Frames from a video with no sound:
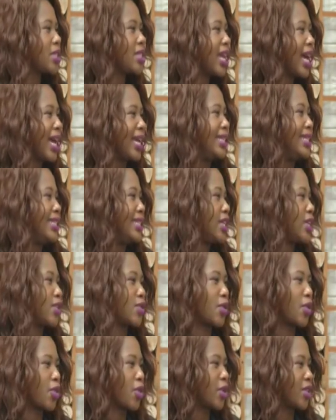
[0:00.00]
ideas
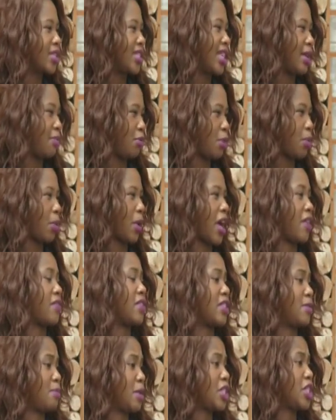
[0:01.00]
or thoughts that people have,
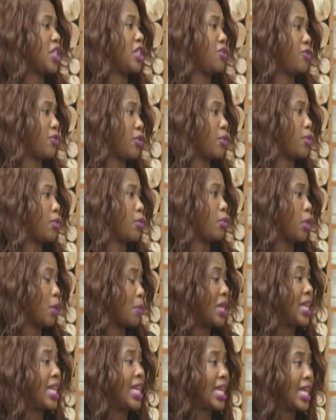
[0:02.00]
especially for
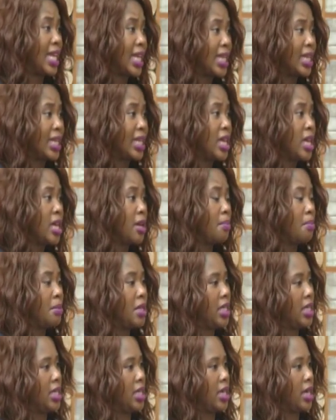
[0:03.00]
women in
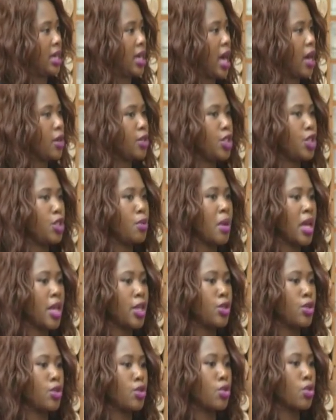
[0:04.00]
media? How did you
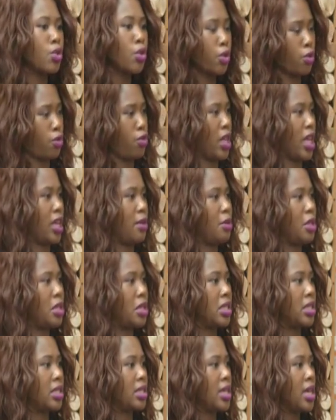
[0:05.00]
manage to sort through that?
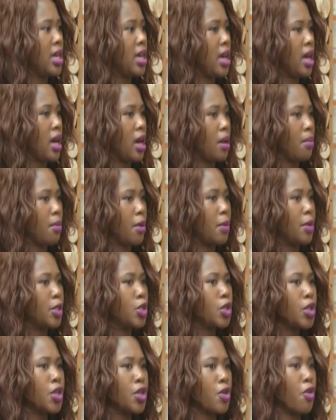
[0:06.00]
Because a
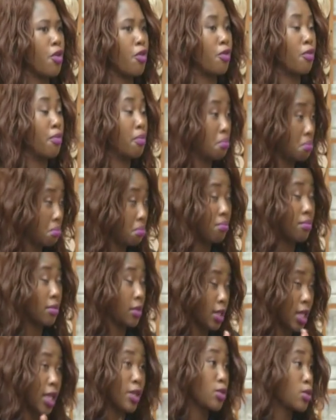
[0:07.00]
majority of
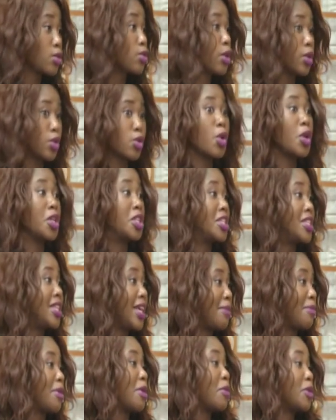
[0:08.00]
sorry to
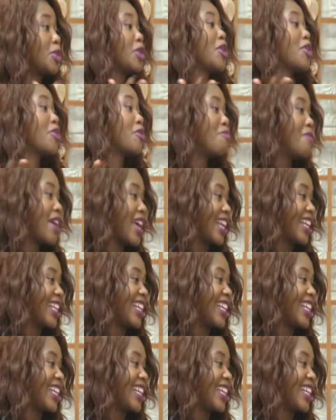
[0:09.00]
say, but a majority of men